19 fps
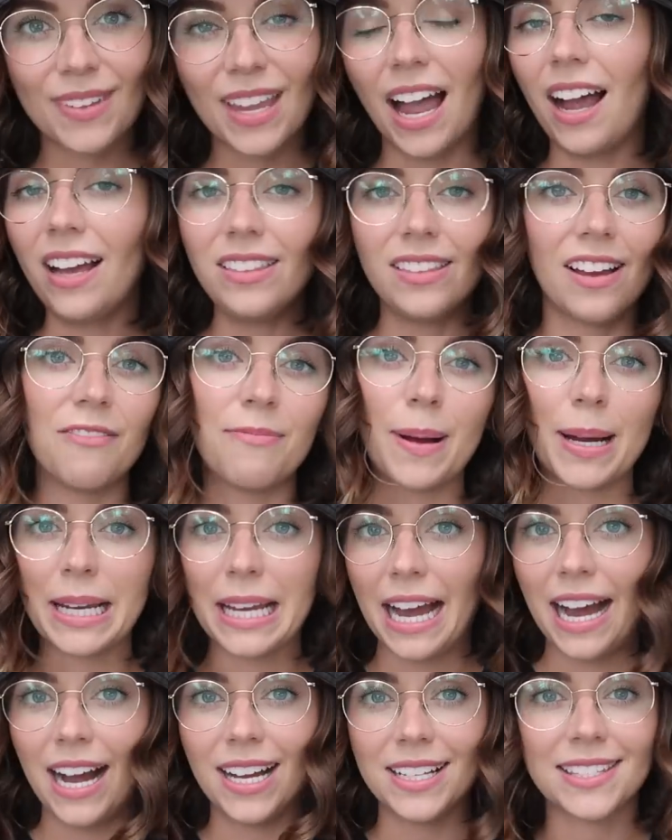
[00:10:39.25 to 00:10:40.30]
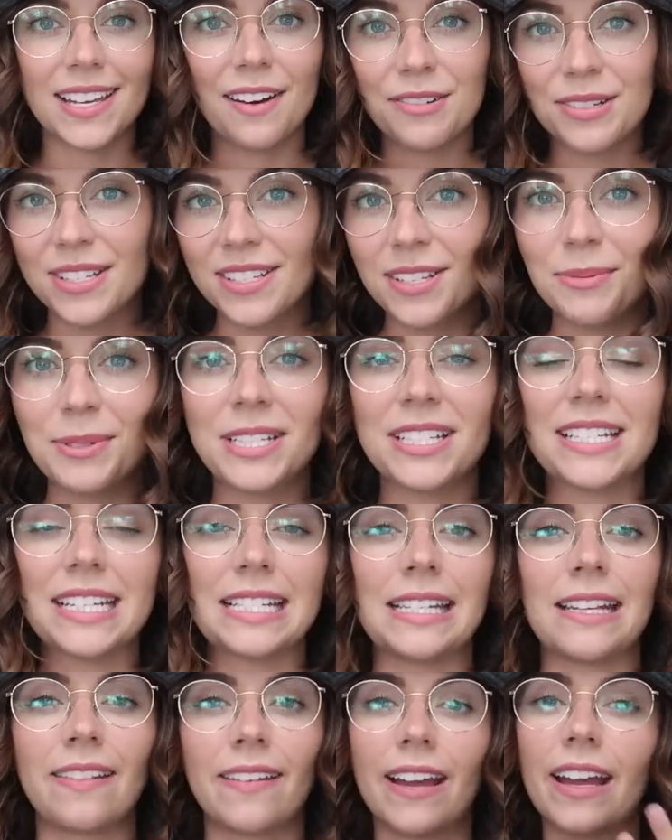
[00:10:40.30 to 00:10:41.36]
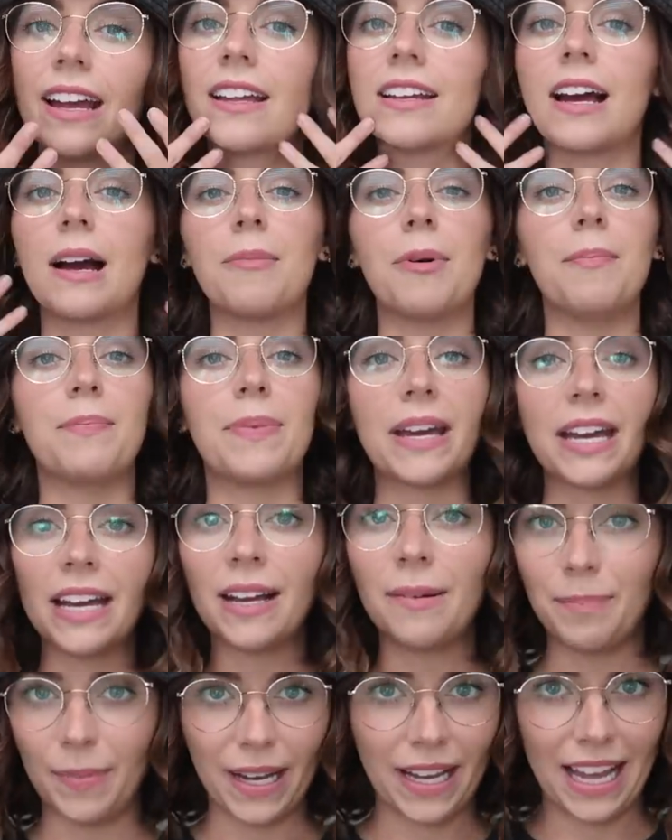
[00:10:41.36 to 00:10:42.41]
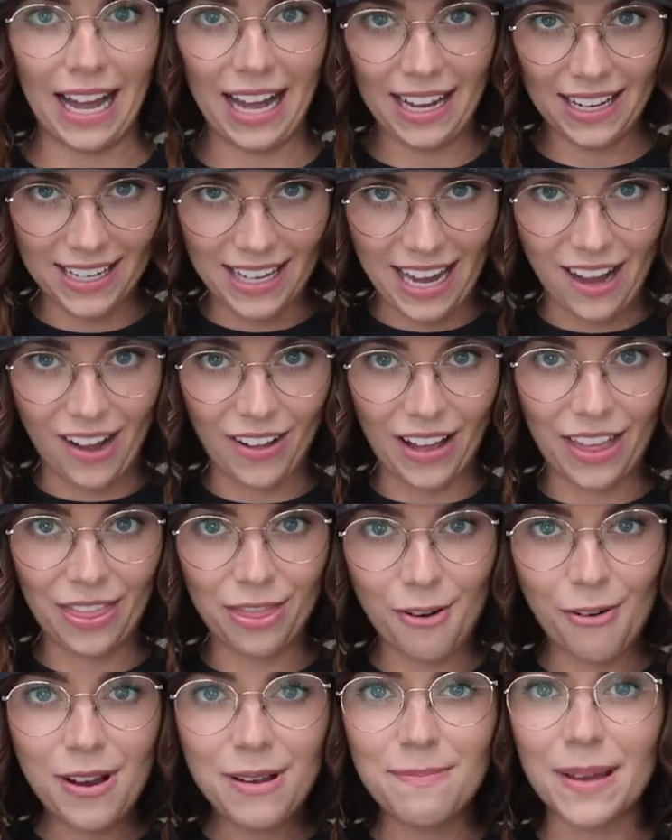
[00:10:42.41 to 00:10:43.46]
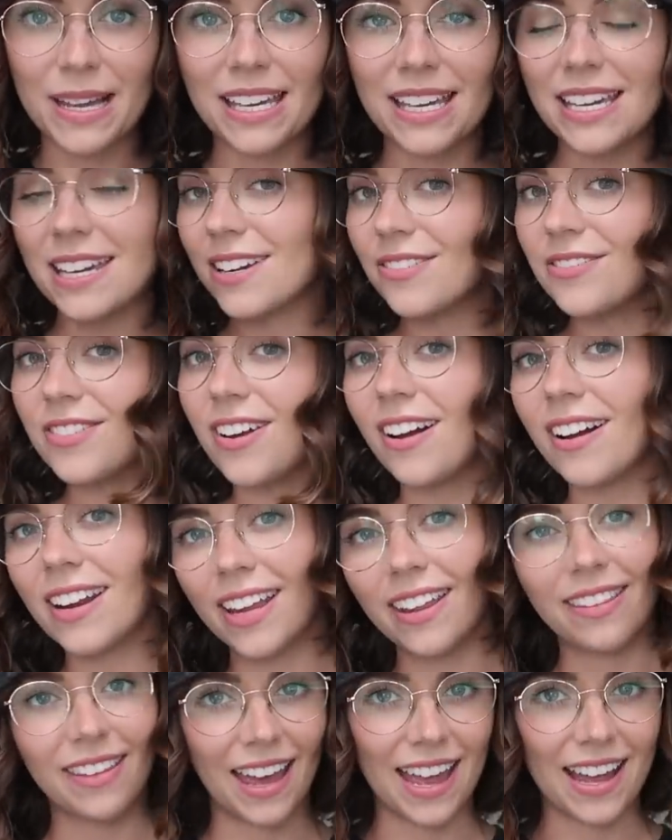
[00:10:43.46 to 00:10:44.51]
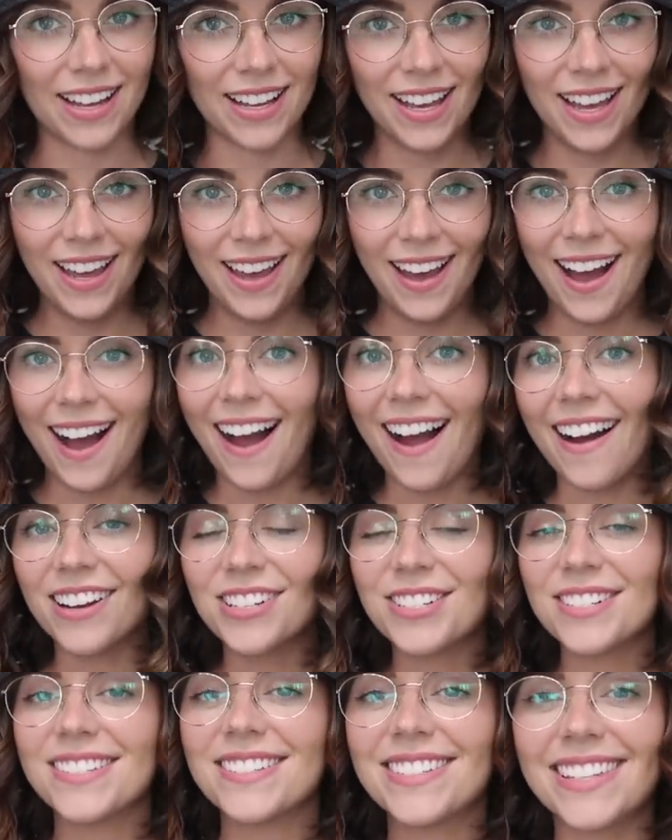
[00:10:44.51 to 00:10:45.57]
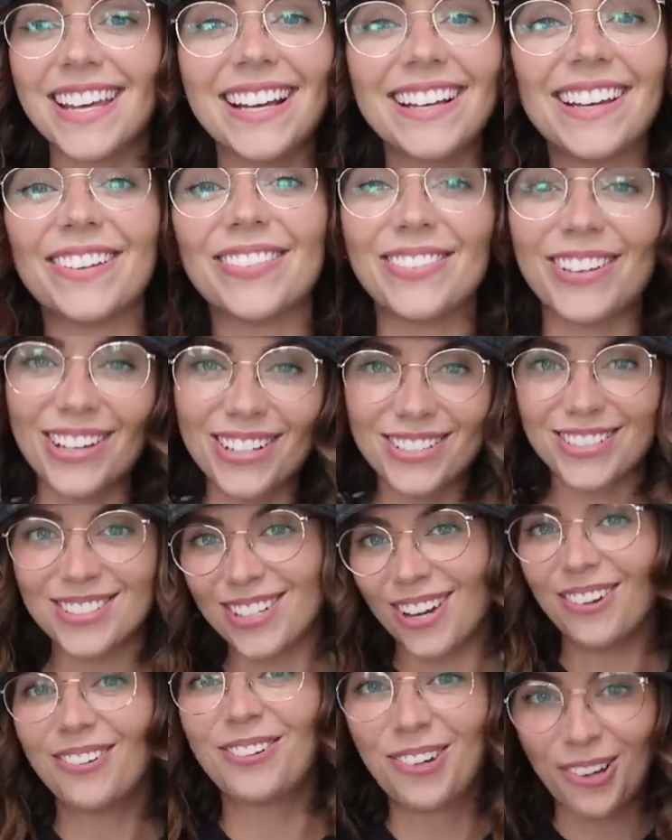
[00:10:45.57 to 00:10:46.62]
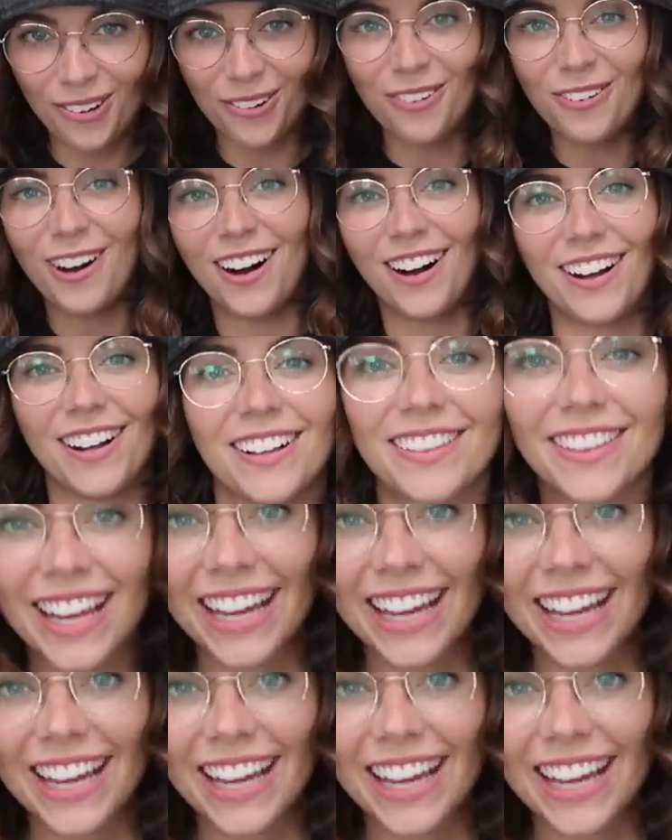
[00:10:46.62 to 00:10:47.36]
I love bucket hats. Ever since I went to Disneyland, I'm a big bucket hat gal and throwing Mickey ears on it, like, I just think it looks so cool.